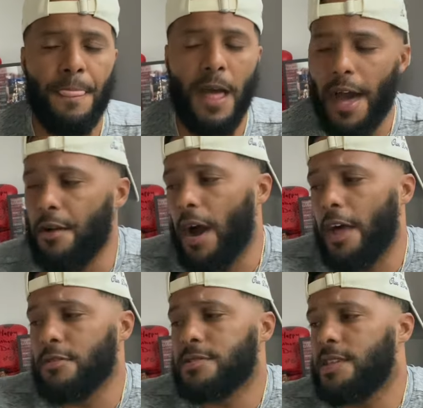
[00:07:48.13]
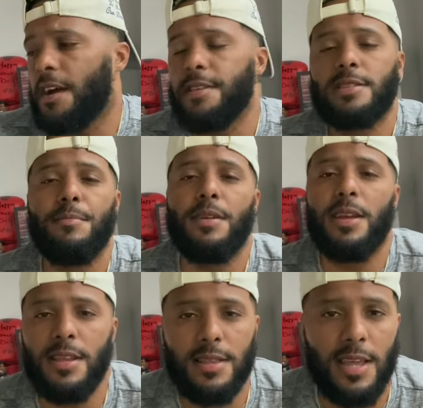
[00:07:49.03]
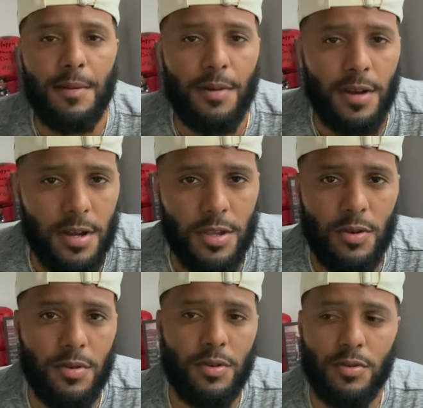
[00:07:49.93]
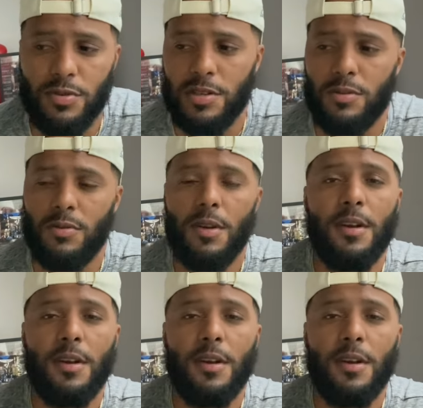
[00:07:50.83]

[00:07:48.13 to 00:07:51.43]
I don't, I don't see how this could be anything but good news to you.